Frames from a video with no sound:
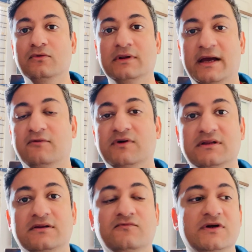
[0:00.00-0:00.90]
like
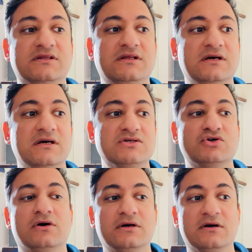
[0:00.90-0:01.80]
with his
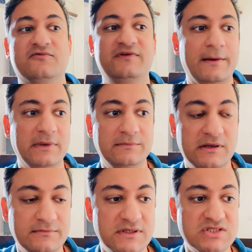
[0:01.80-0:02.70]
or her family
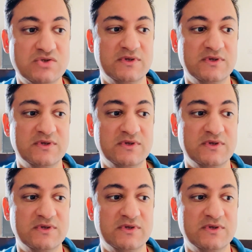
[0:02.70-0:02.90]
members,